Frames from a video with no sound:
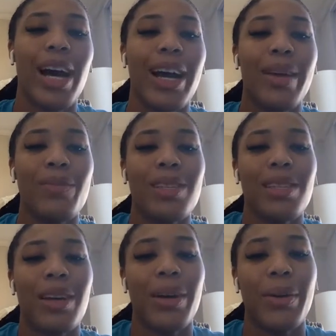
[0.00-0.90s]
times.
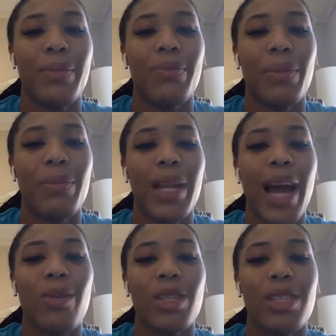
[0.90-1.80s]
But
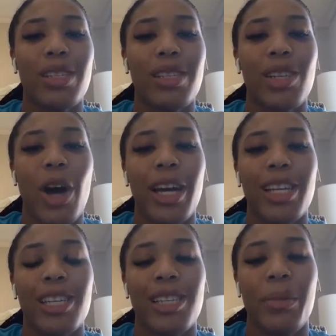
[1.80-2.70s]
I was
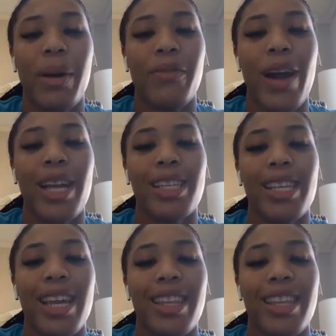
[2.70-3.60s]
talking to some of my friends
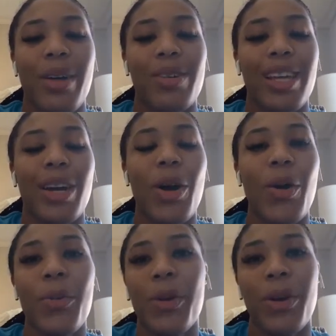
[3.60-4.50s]
and they were like,
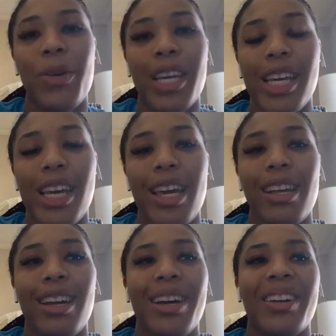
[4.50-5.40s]
oh, we're going to
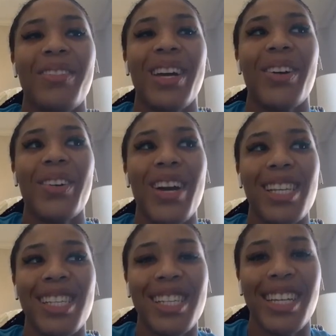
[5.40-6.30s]
eat. I'm like, oh, you
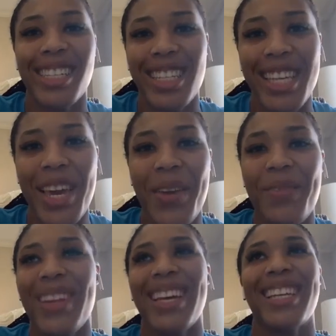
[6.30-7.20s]
guys get to eat as a
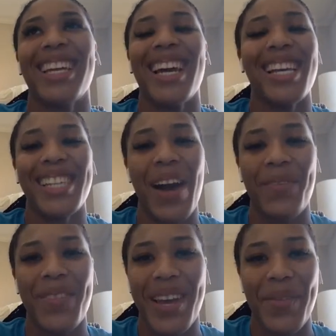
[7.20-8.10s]
team? Like, that hasn't
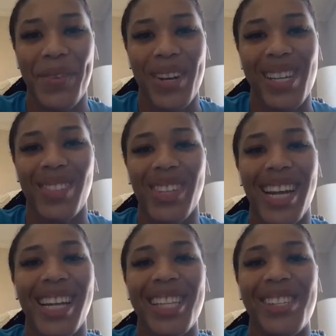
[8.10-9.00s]
happened yet for us. We're
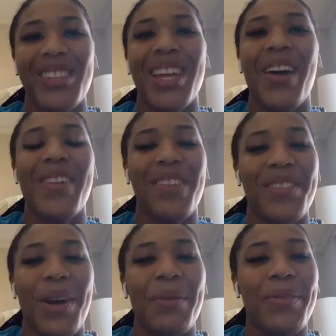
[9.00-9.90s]
not allowed to do that. We have
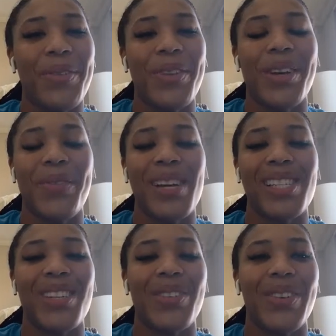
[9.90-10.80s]
to grab our food and go back
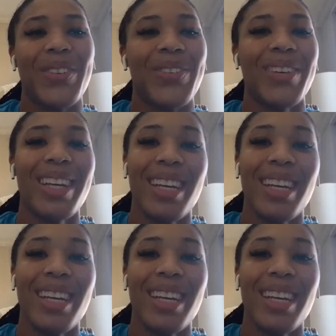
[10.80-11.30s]
to the room.